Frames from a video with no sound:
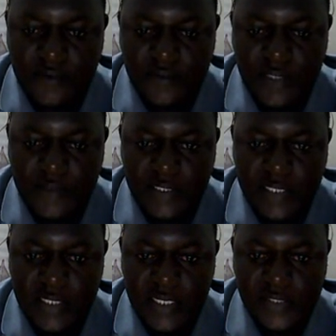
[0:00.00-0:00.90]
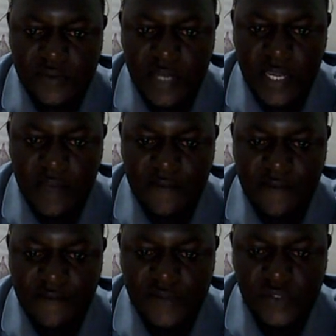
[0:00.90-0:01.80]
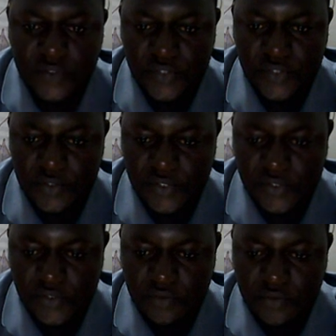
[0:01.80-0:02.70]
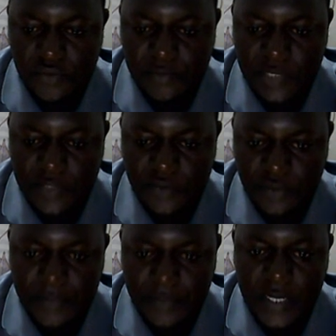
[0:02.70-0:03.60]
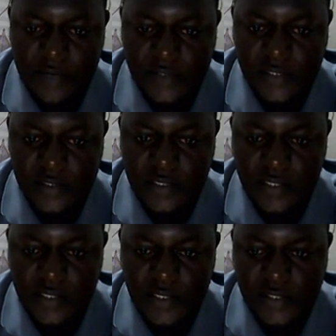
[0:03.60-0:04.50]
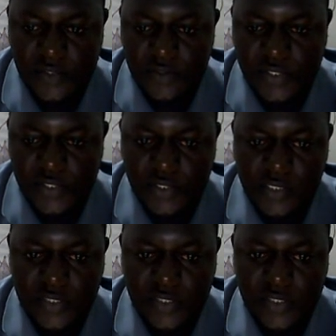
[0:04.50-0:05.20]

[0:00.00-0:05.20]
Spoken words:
they wanted us to have solutions to school dropouts. So we shall